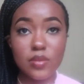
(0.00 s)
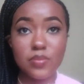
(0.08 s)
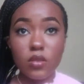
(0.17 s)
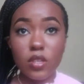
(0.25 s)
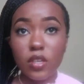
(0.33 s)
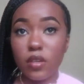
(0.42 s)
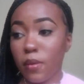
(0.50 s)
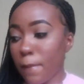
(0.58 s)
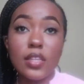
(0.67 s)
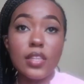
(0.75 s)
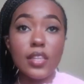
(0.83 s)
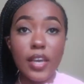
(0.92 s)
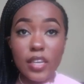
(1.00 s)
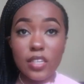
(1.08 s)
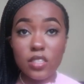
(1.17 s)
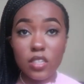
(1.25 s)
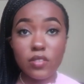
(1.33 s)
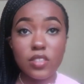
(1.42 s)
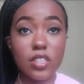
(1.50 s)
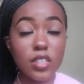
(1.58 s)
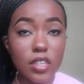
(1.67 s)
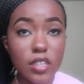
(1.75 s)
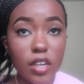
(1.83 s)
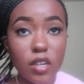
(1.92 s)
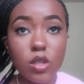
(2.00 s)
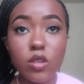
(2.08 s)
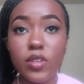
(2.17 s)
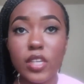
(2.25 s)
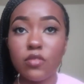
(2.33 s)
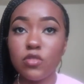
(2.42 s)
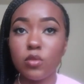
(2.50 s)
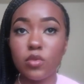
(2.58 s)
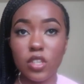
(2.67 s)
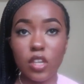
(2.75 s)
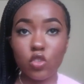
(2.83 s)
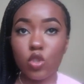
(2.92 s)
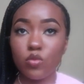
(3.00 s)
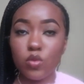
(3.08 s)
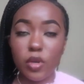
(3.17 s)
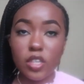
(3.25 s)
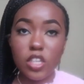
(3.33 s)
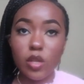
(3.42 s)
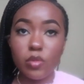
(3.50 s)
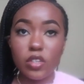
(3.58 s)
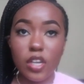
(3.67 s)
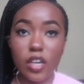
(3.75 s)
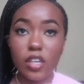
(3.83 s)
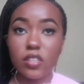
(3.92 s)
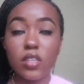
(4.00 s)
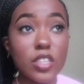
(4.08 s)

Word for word: So yeah, that is everything that I got. Hopefully I can film this outro before my camera dies.